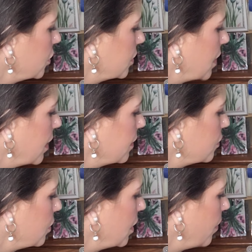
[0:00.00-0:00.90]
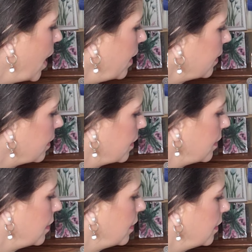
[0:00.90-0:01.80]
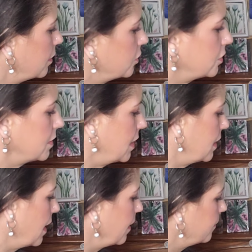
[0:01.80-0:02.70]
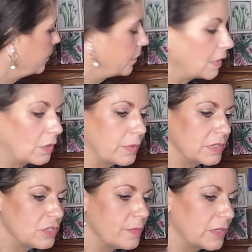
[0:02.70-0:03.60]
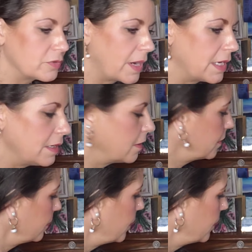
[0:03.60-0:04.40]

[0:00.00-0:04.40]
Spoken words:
and just kind of streak it back, just like that. A little bit too much right here.